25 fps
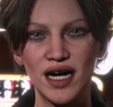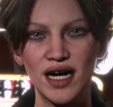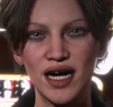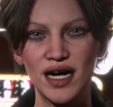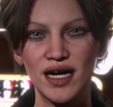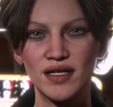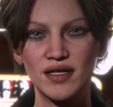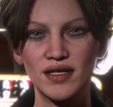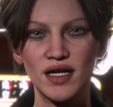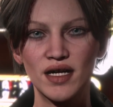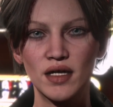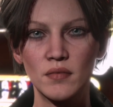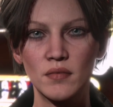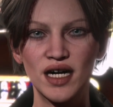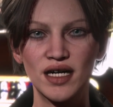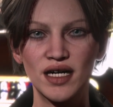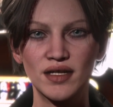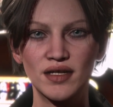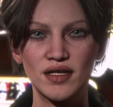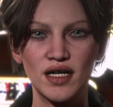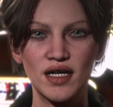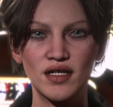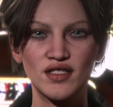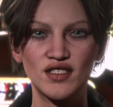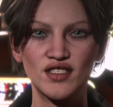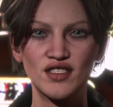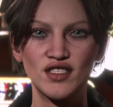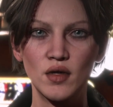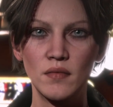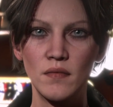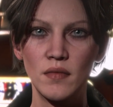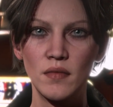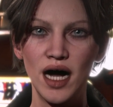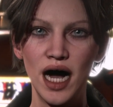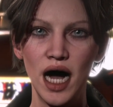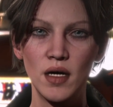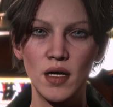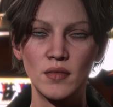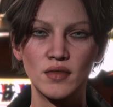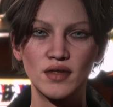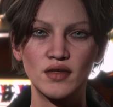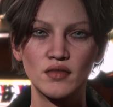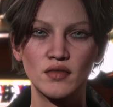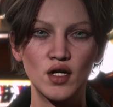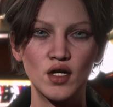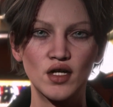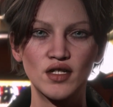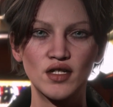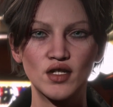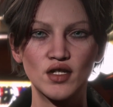And they made custom maps
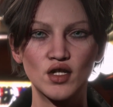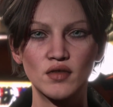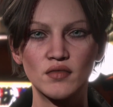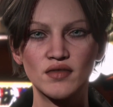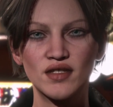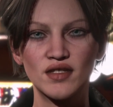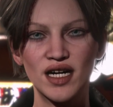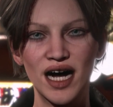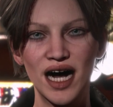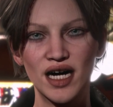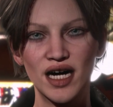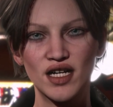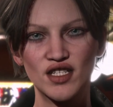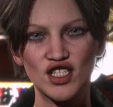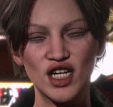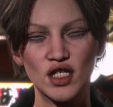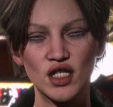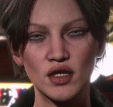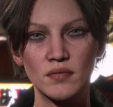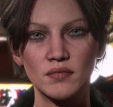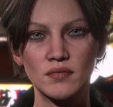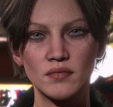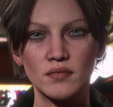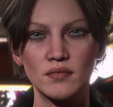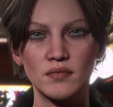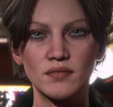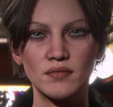for the 2 flagship